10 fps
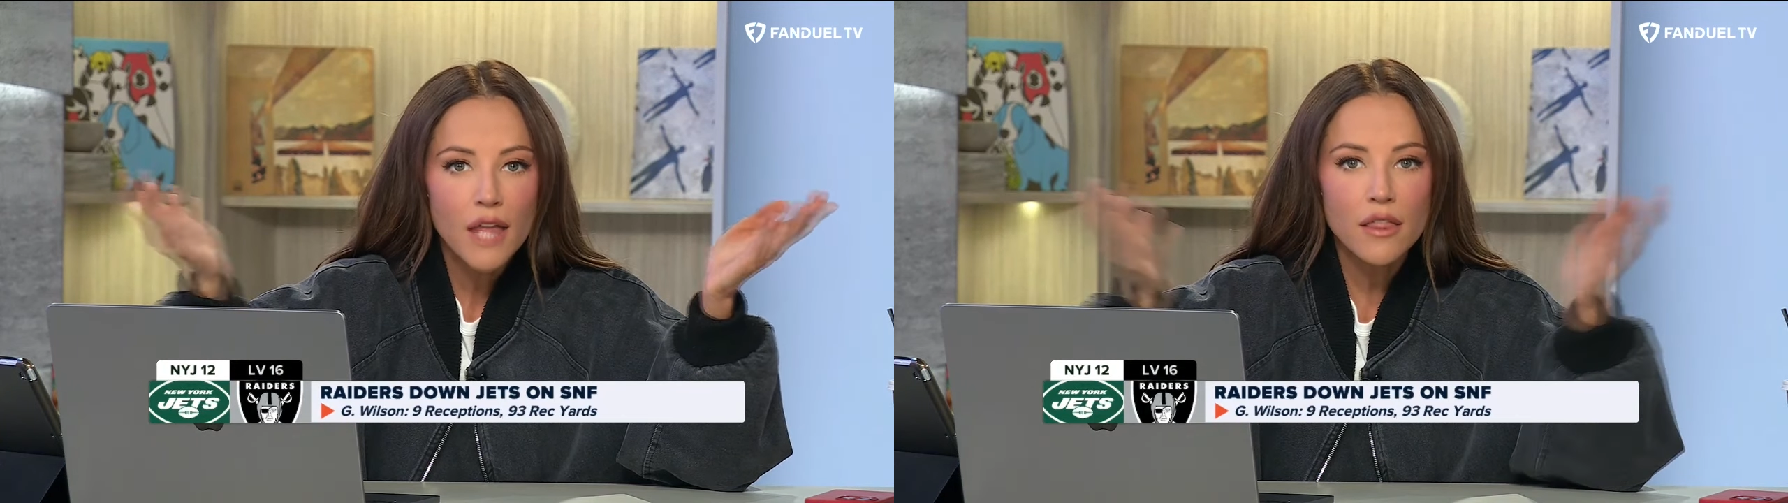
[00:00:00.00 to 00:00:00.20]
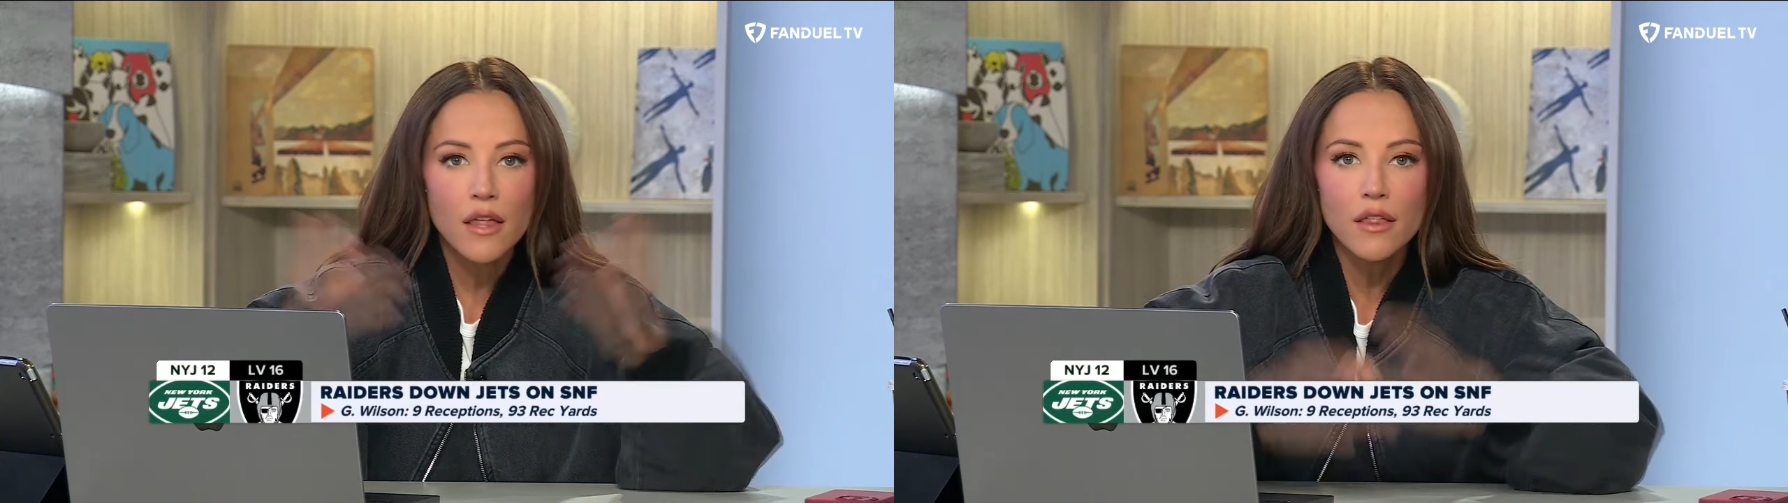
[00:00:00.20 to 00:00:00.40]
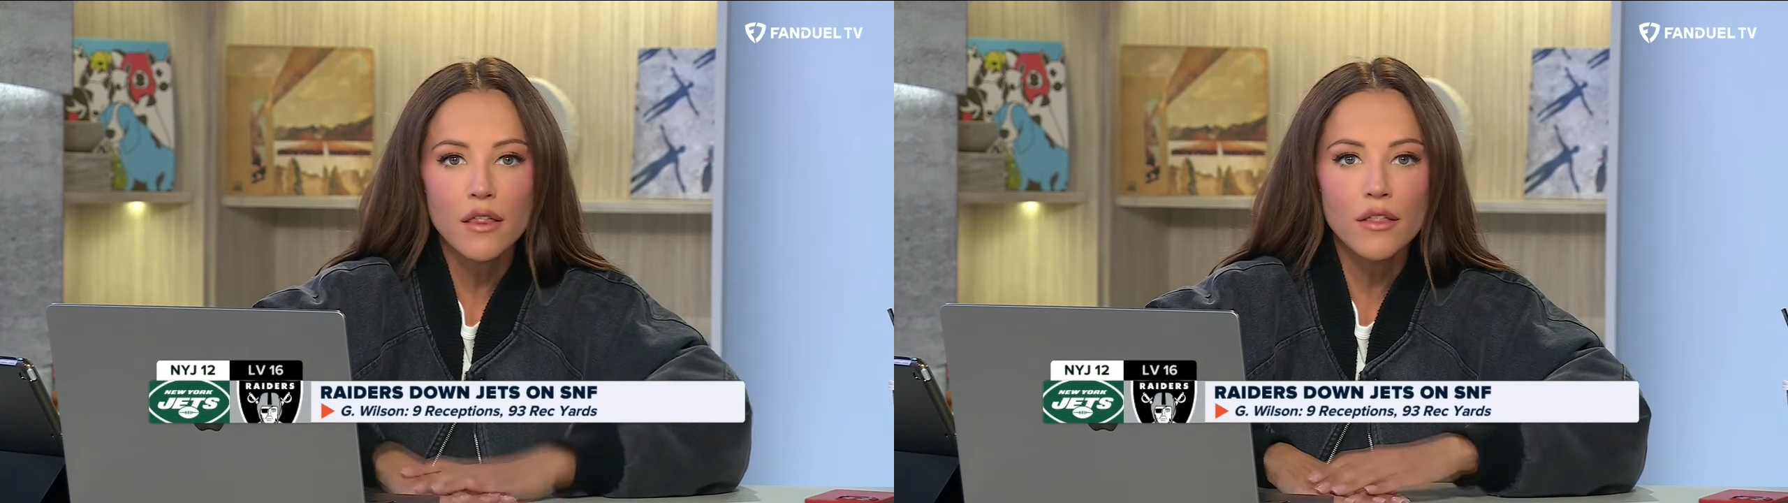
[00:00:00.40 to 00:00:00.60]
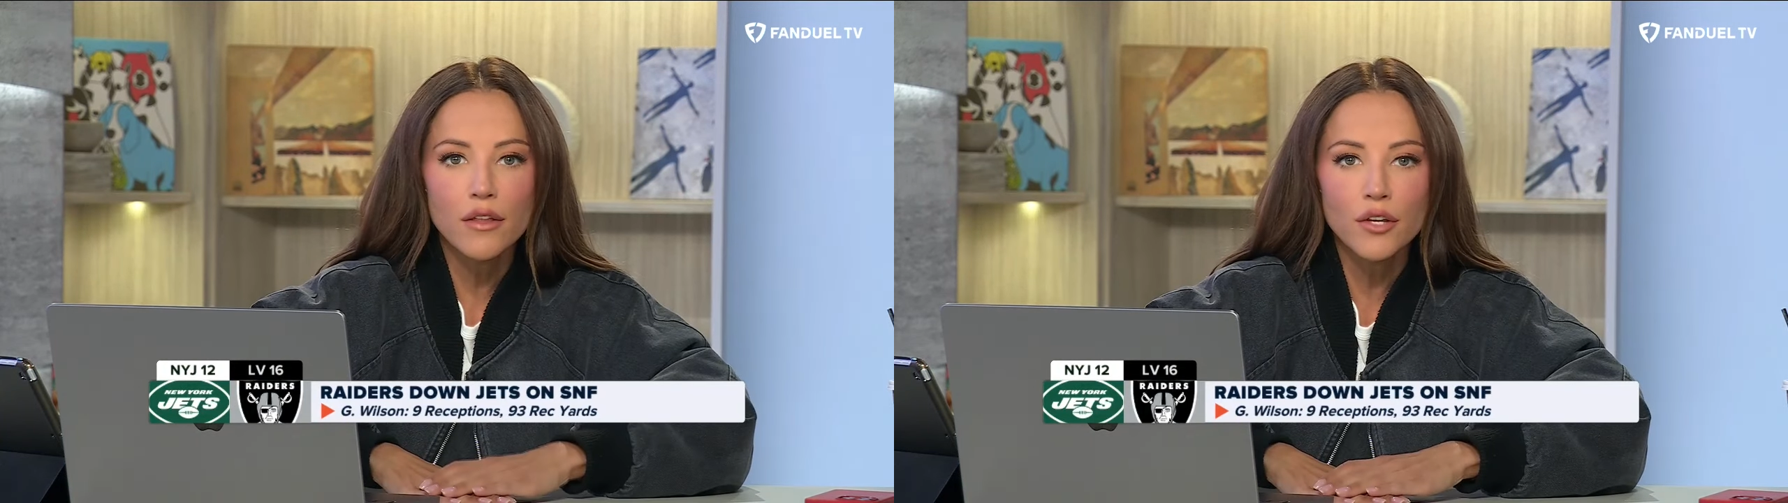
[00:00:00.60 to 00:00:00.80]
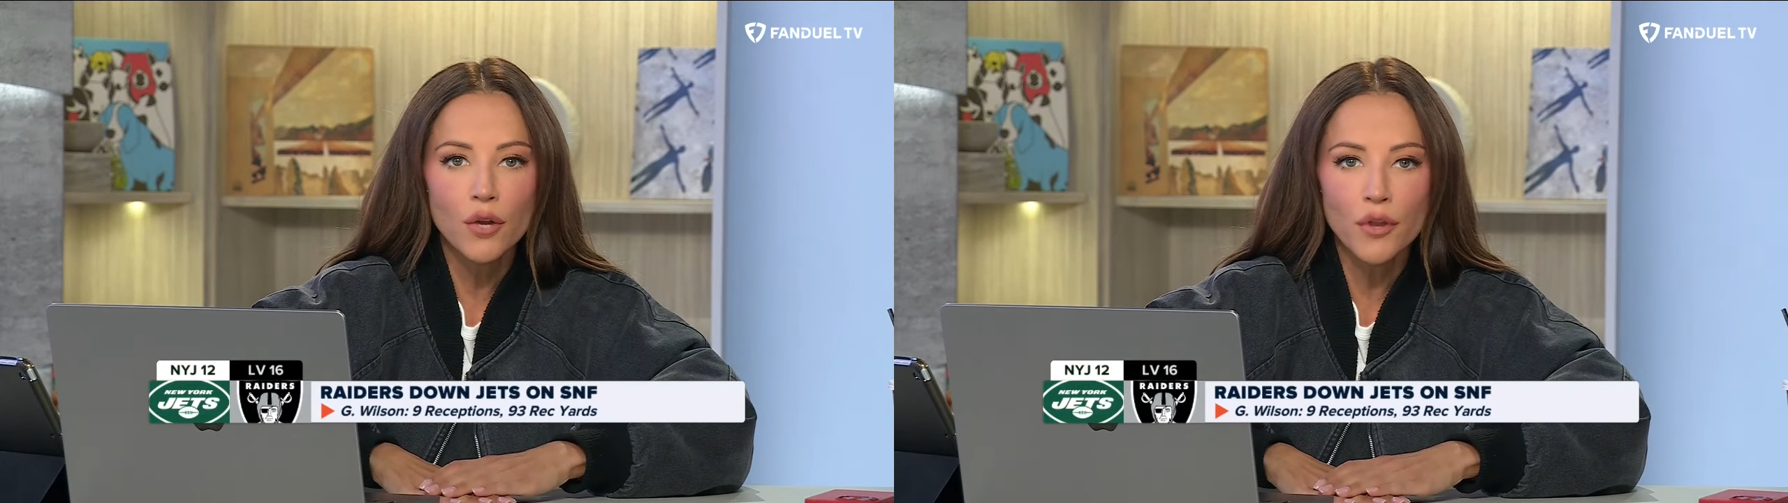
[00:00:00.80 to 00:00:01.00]
And,
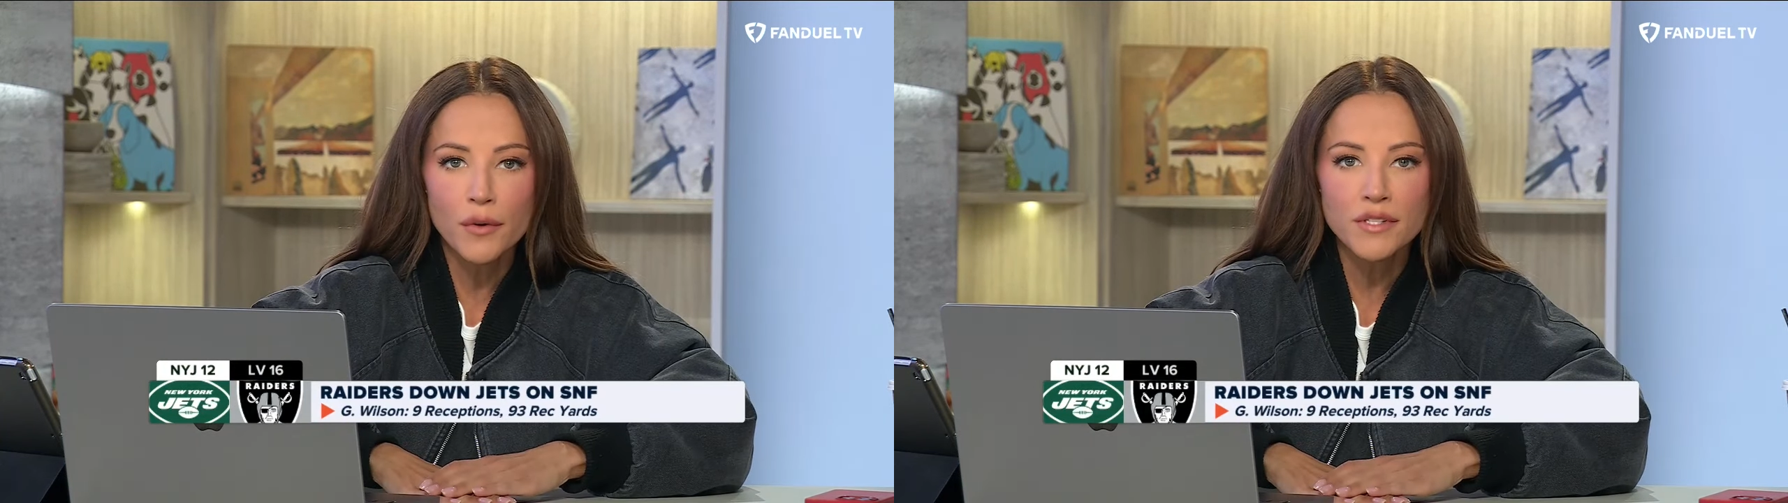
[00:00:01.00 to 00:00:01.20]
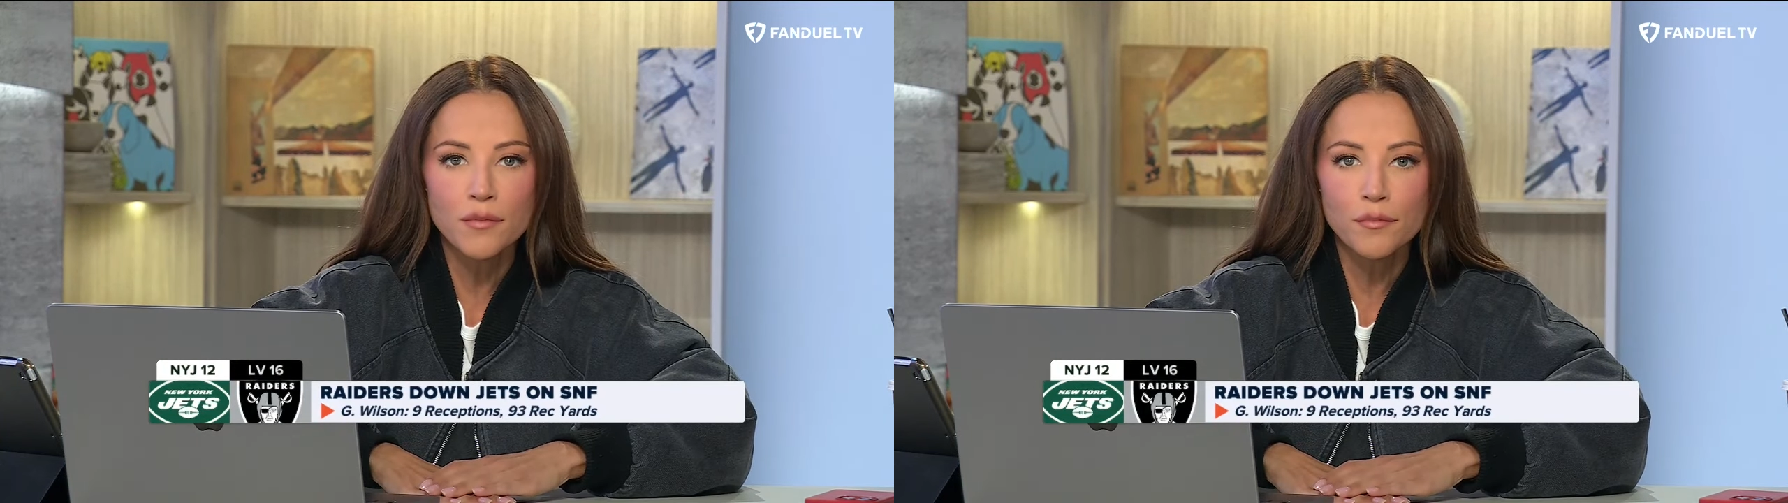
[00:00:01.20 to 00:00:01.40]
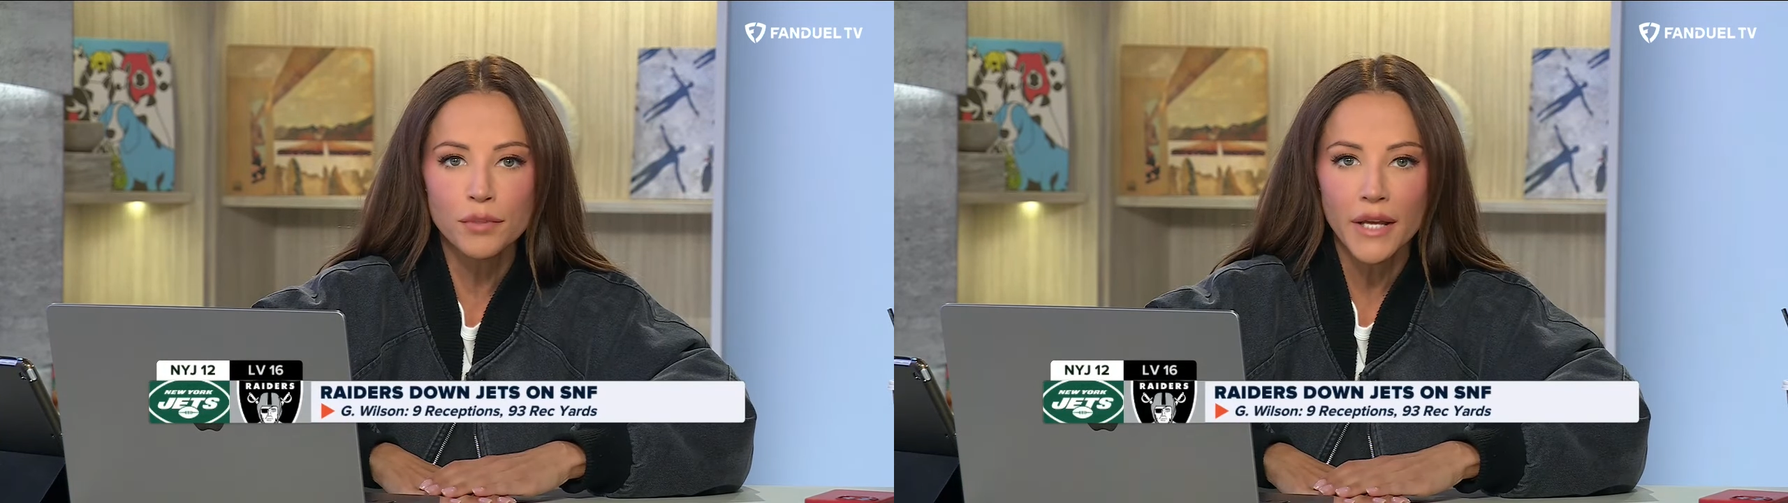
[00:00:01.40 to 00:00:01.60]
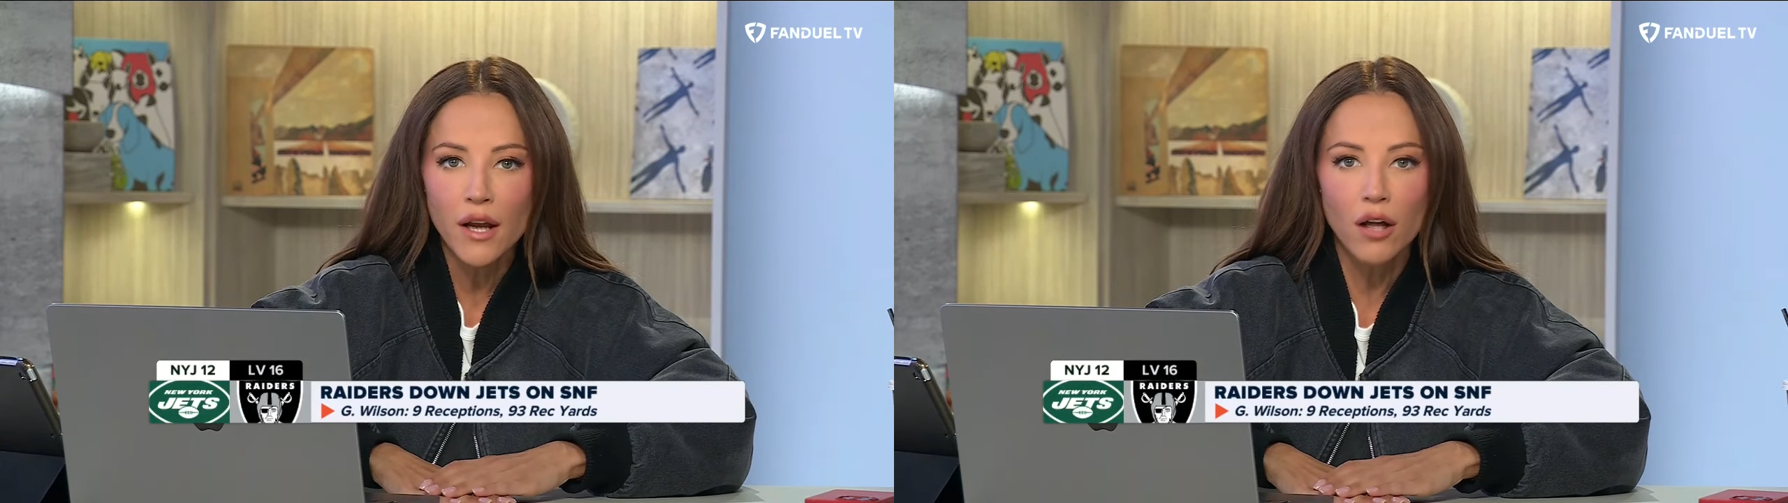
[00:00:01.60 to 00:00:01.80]
you know, there were some play